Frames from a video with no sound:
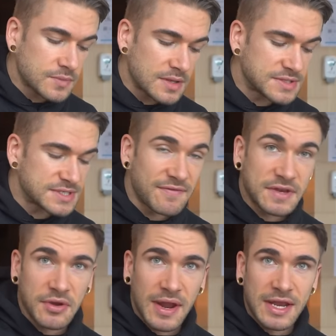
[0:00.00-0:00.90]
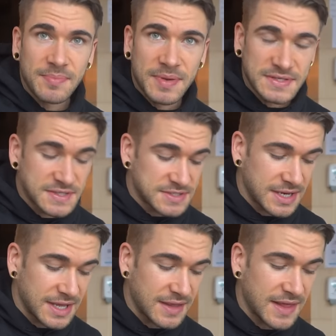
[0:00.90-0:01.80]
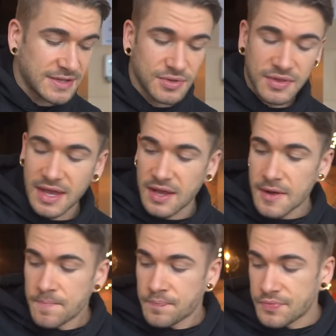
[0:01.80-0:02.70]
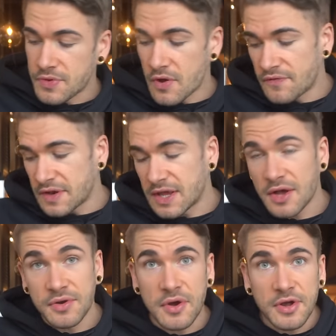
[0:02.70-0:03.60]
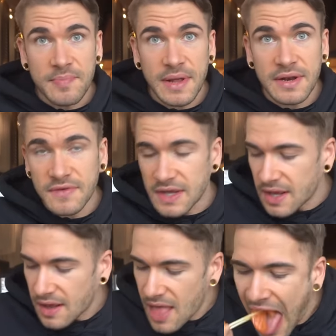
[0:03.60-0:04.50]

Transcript: 70 or 80 pieces, and again, that's with like no video, no competitive eating.